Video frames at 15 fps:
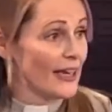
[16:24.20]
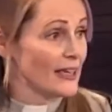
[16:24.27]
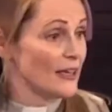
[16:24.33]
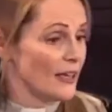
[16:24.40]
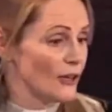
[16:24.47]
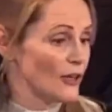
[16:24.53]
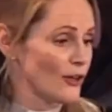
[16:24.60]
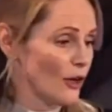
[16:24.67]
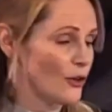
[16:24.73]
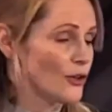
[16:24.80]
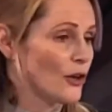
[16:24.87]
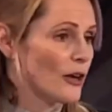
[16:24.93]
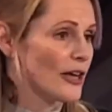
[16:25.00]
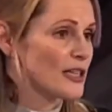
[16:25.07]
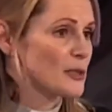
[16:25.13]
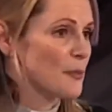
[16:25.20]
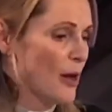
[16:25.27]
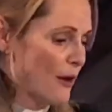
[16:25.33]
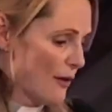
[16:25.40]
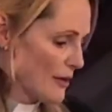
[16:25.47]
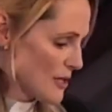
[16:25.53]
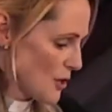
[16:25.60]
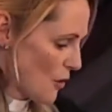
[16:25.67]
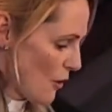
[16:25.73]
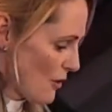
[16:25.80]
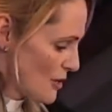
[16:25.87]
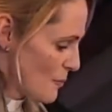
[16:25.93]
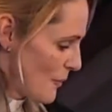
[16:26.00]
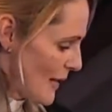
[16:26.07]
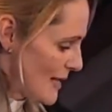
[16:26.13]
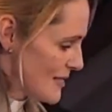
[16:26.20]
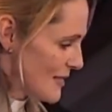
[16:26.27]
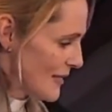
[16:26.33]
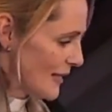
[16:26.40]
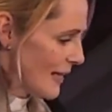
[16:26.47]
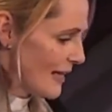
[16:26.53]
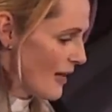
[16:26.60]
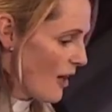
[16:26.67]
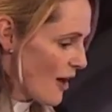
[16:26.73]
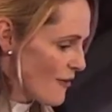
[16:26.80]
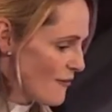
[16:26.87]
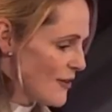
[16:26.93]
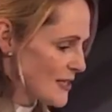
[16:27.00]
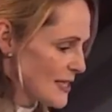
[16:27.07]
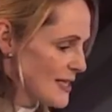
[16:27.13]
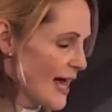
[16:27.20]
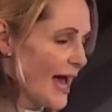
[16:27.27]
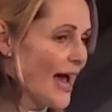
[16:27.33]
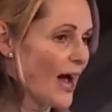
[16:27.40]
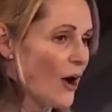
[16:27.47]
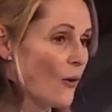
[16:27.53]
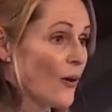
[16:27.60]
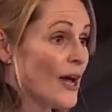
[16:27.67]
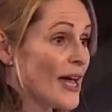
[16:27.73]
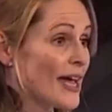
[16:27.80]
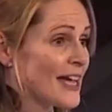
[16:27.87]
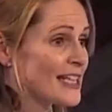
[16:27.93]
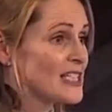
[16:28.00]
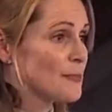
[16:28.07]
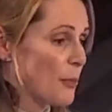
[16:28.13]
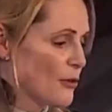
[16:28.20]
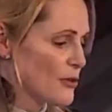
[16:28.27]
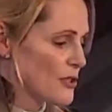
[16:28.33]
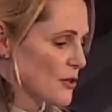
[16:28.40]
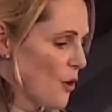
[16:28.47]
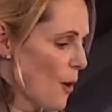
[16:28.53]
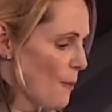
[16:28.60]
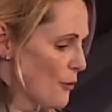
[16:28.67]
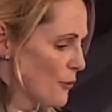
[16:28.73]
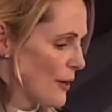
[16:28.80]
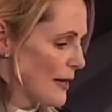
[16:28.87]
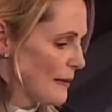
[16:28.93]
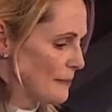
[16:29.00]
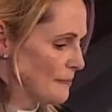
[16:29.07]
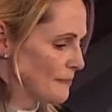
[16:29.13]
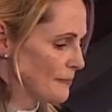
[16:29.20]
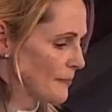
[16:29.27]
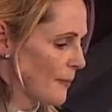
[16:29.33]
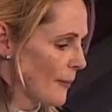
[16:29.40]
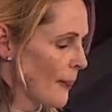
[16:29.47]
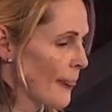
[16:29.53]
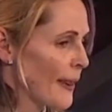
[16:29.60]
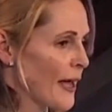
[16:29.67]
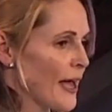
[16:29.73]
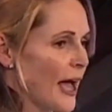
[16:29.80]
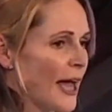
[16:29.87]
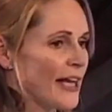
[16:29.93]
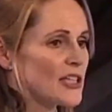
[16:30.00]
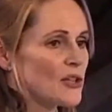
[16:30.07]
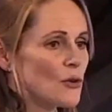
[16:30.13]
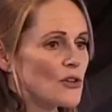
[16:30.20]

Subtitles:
and you know, you'll experience God's blessing in life. This is how it's supposed to operate. And